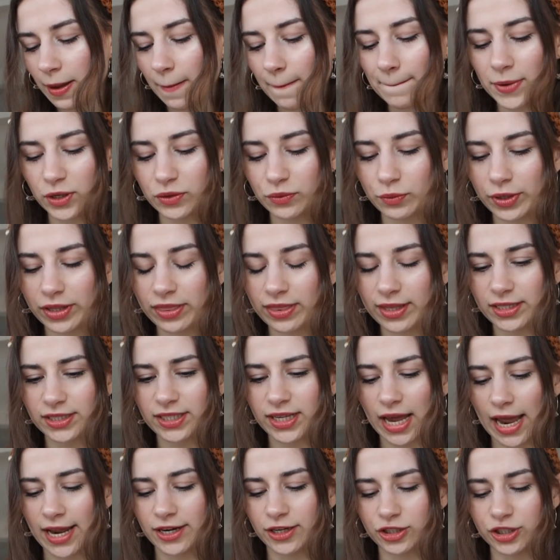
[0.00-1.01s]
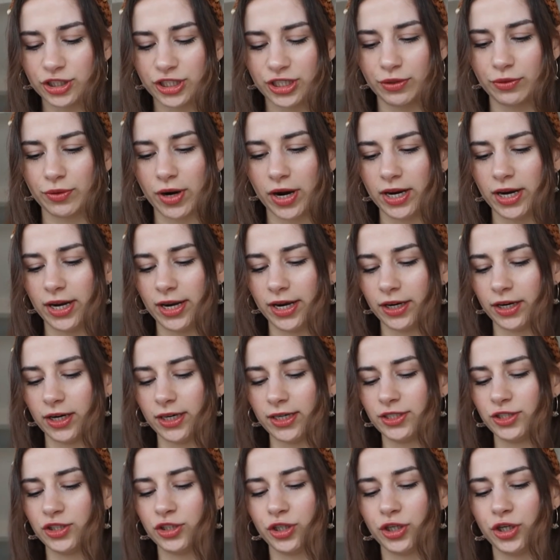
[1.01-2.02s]
but with this energy right here
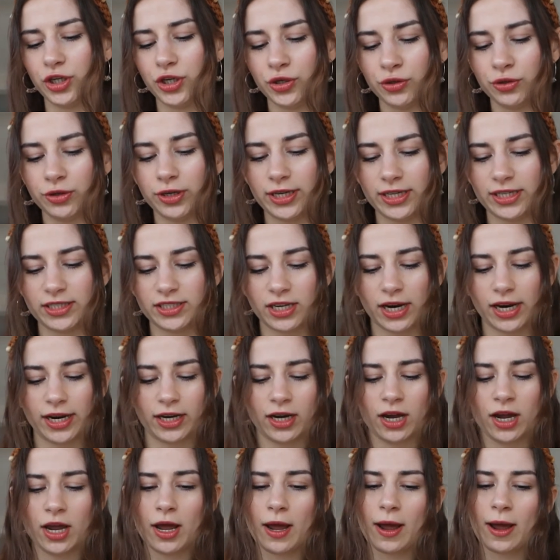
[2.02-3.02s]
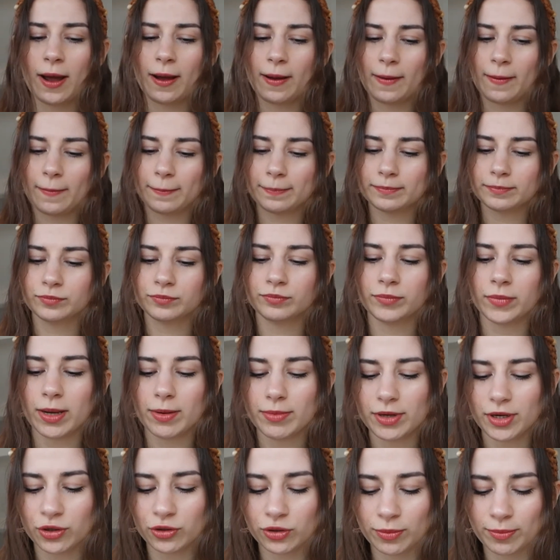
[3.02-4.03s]
is security it's like
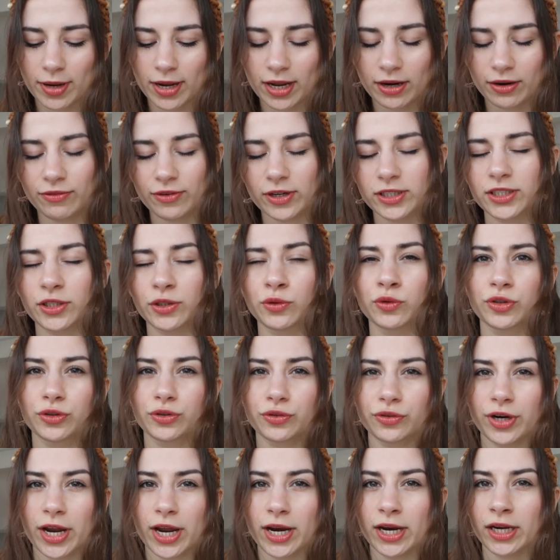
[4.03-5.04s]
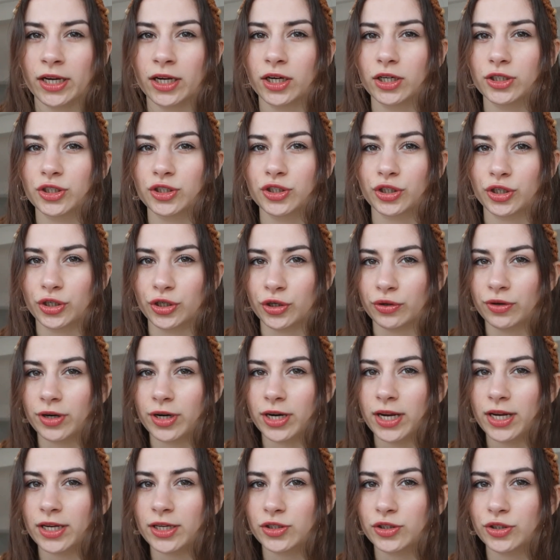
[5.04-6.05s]
maybe you're manifesting or creating
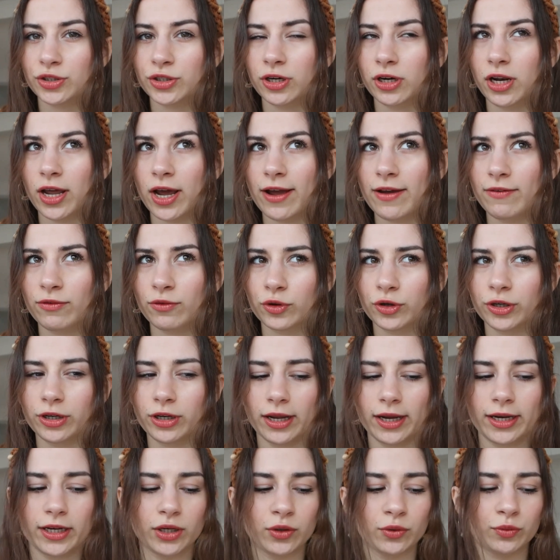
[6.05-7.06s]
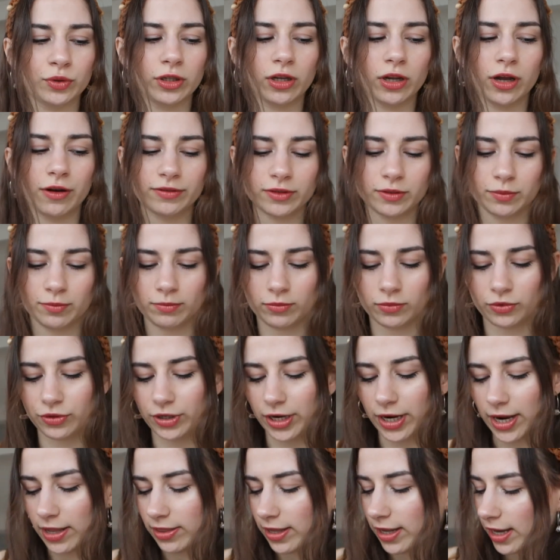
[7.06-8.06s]
security into your life or you like you would love to
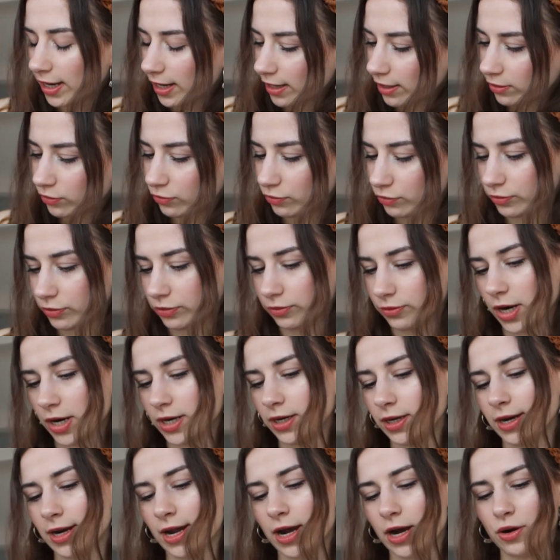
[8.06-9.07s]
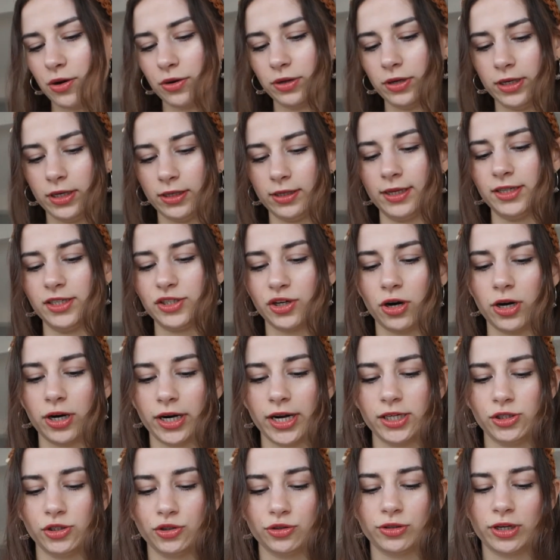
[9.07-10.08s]
create that and right now this
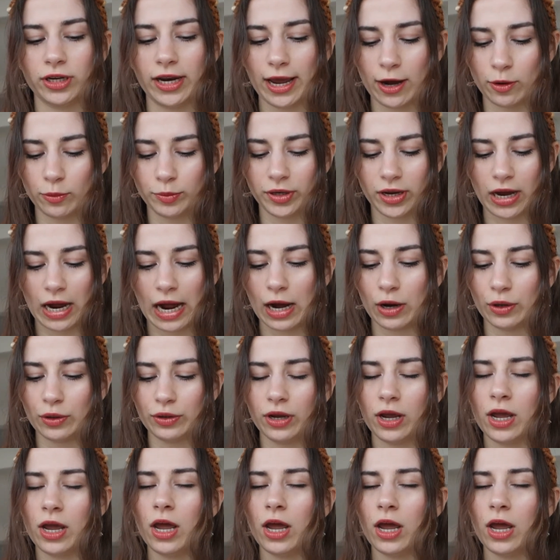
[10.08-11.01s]
archangel could help you out